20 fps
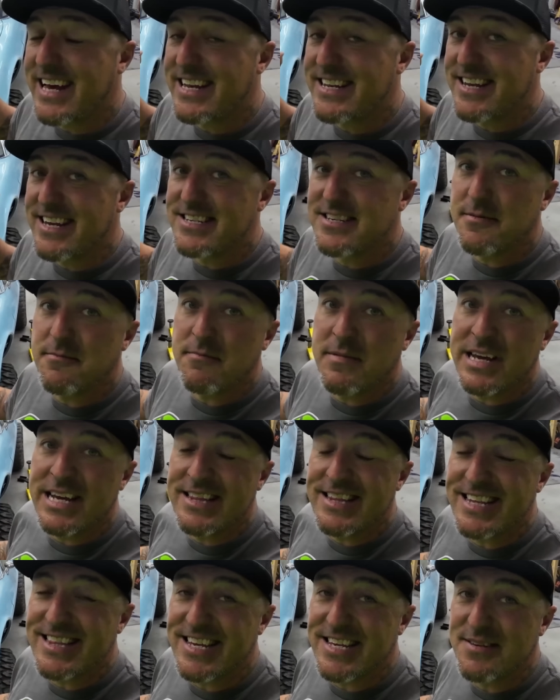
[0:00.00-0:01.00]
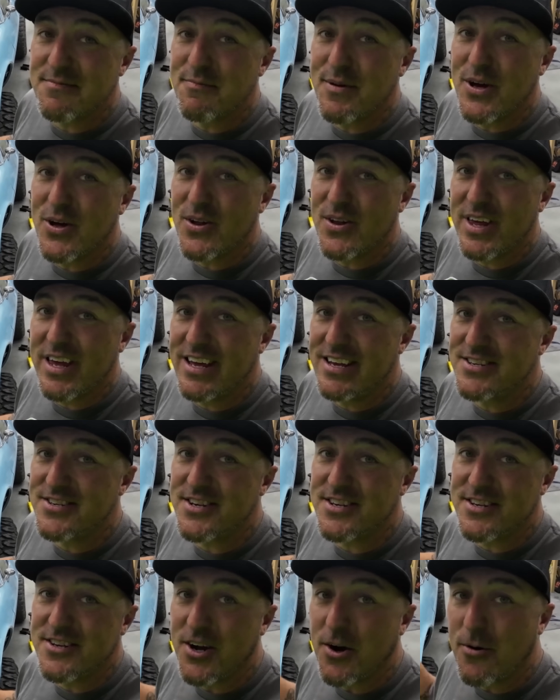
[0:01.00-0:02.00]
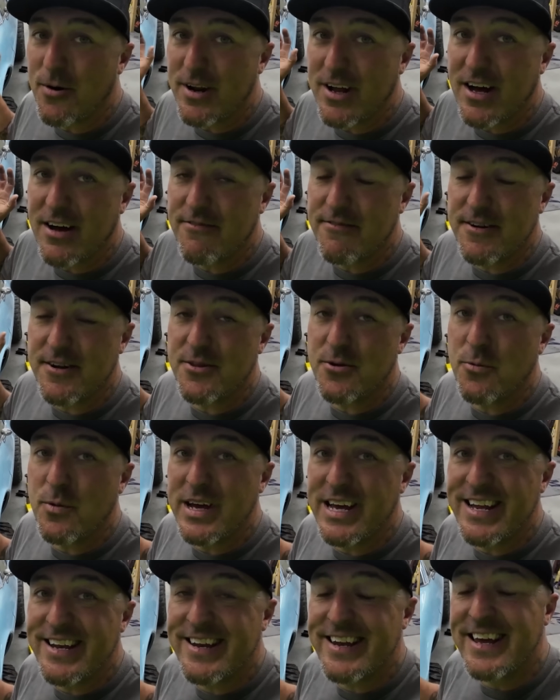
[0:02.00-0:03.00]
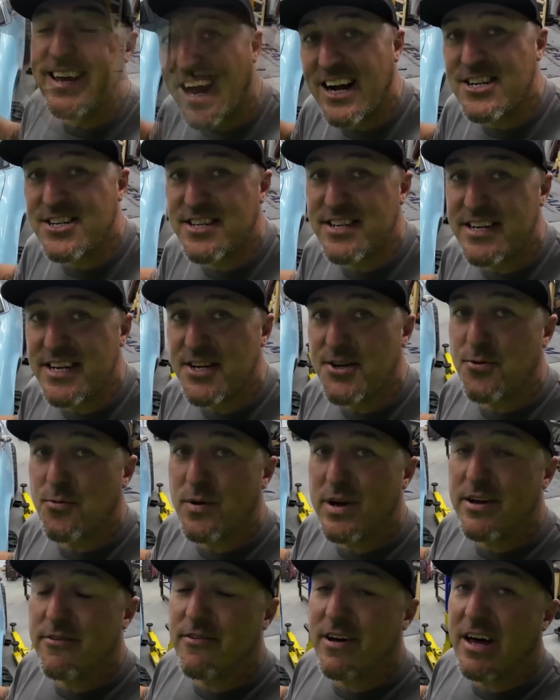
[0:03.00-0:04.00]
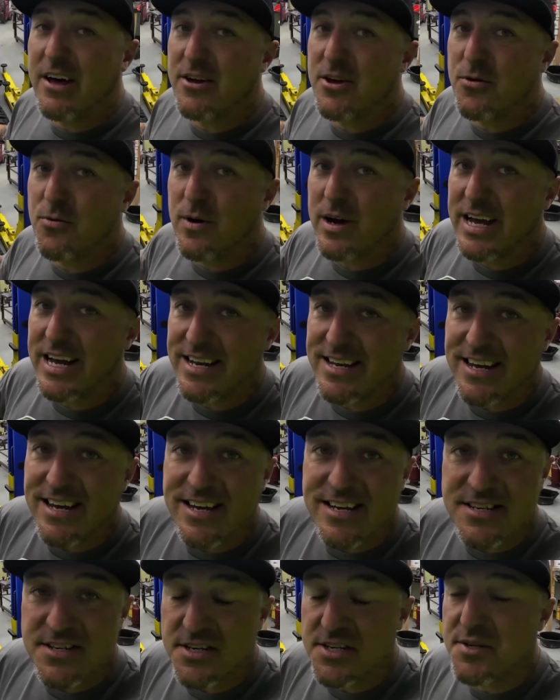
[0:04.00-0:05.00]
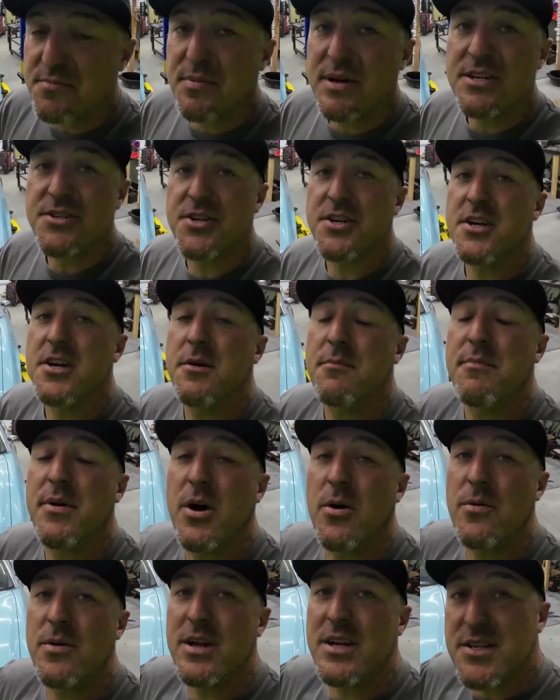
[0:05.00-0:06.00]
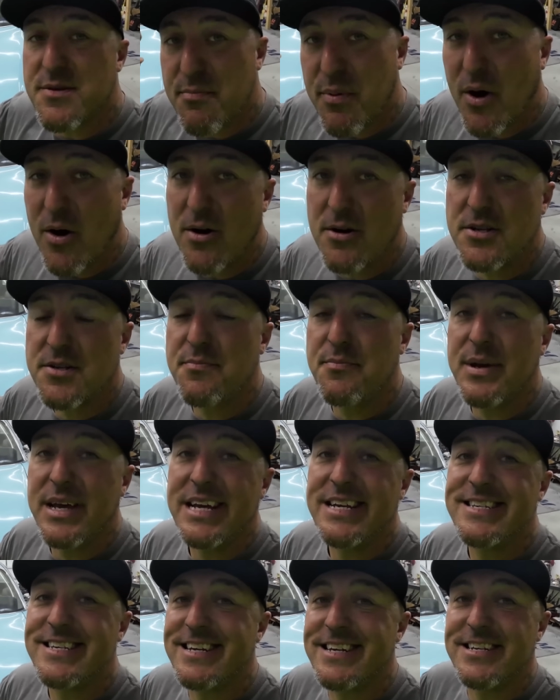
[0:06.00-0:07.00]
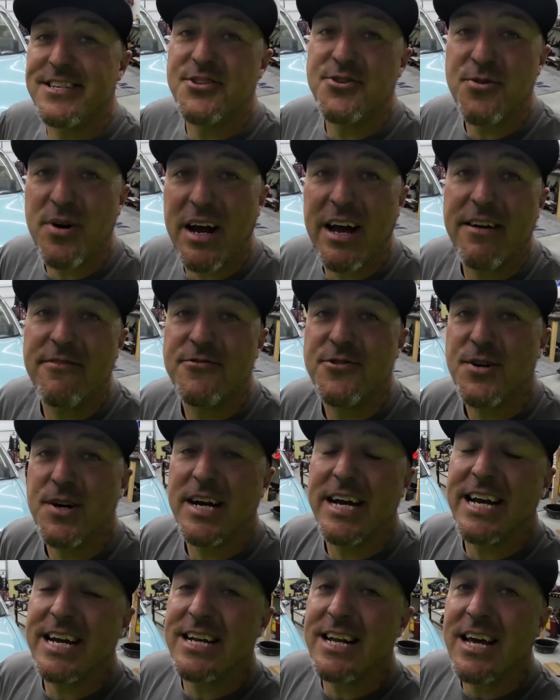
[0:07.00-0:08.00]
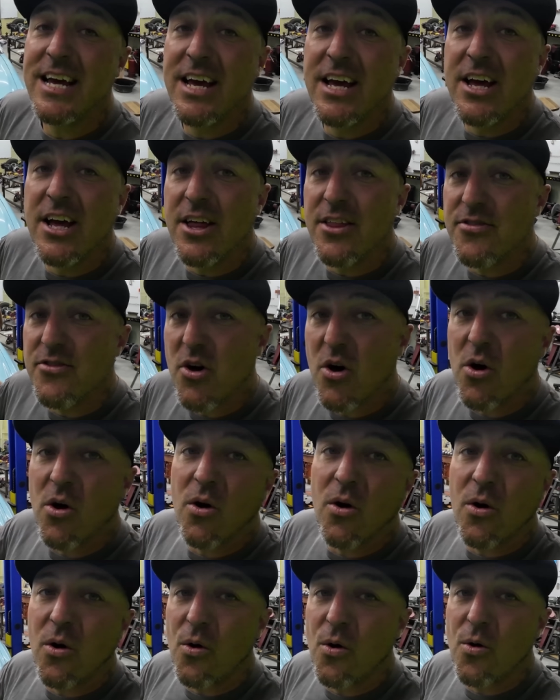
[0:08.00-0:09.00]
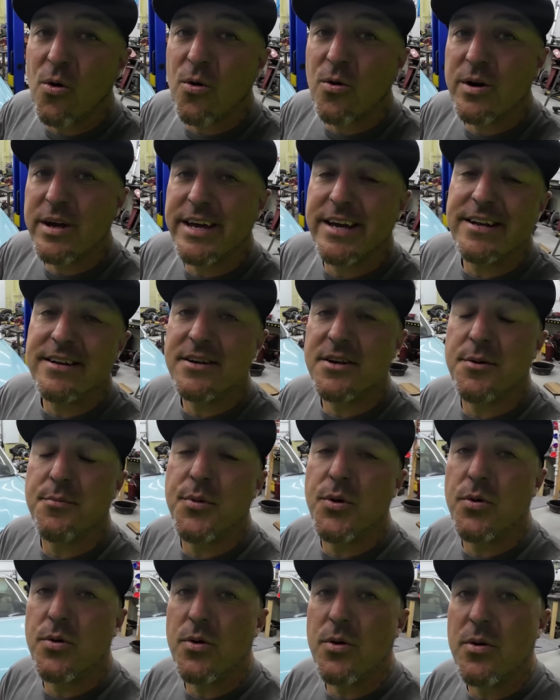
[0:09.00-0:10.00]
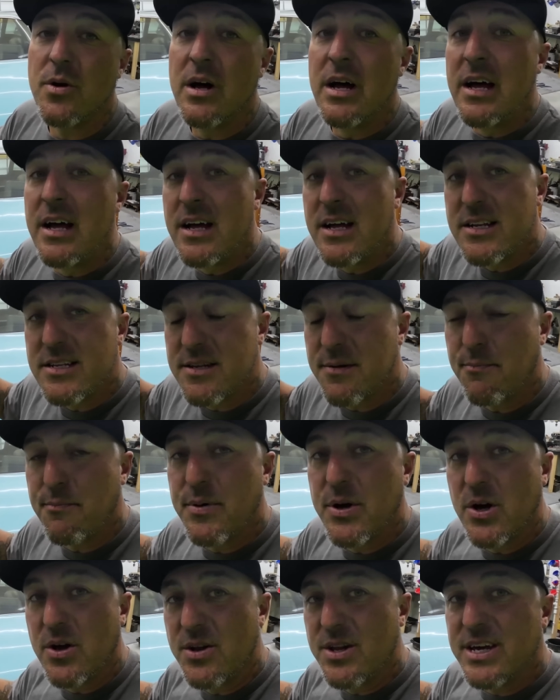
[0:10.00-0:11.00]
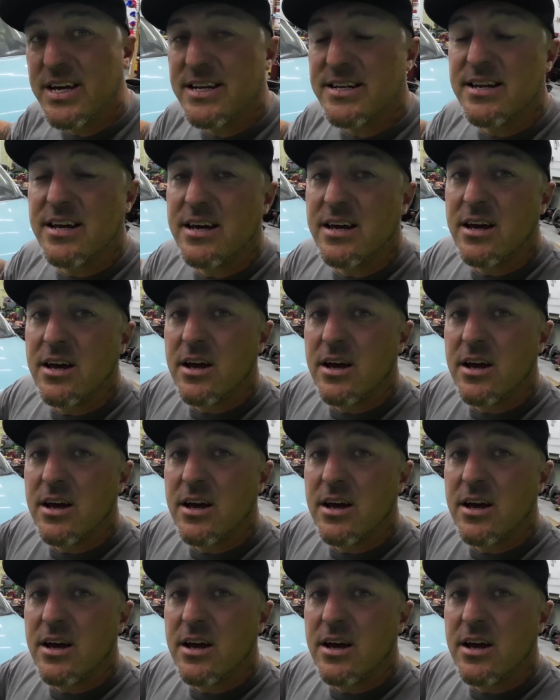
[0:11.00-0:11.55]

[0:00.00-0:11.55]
that doesn't mean that this build is just going off into the wind. I just need to reevaluate suspension components, parts, pieces, drivetrain, the whole kit and caboodle to build it